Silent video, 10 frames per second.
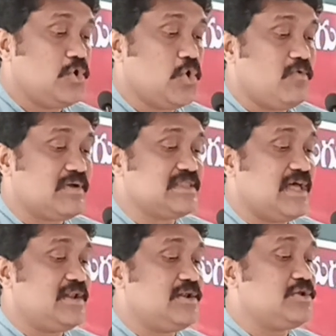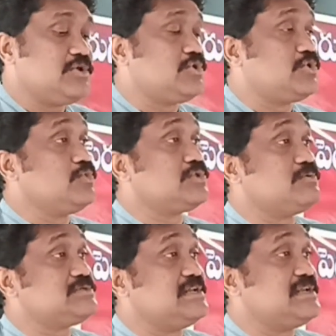lower than
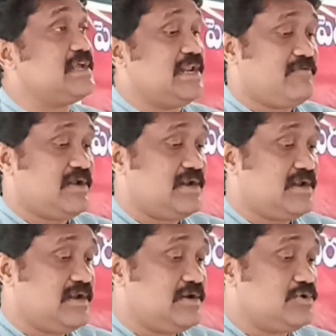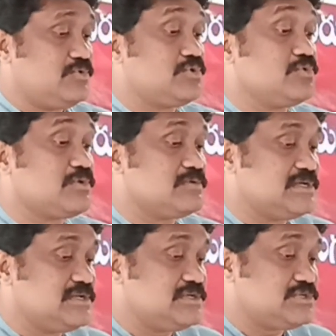2011 to
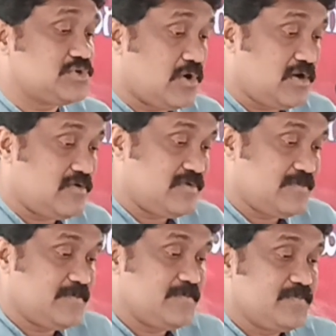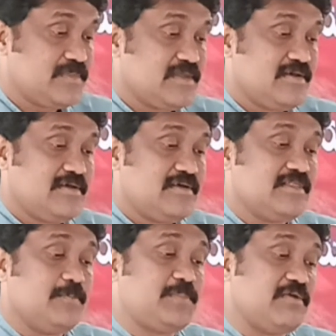2012,
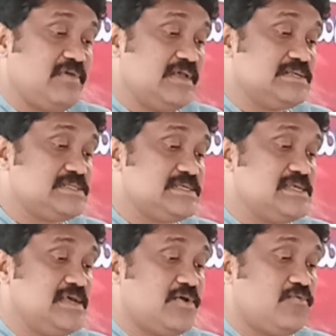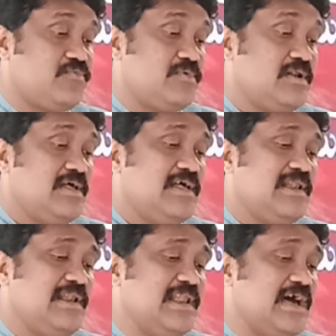the previous year of
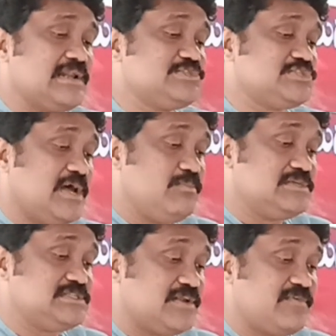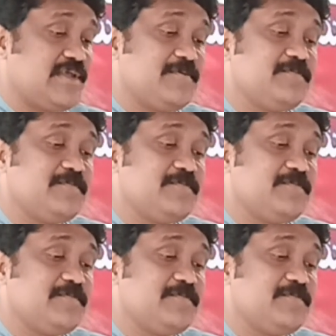large sample survey.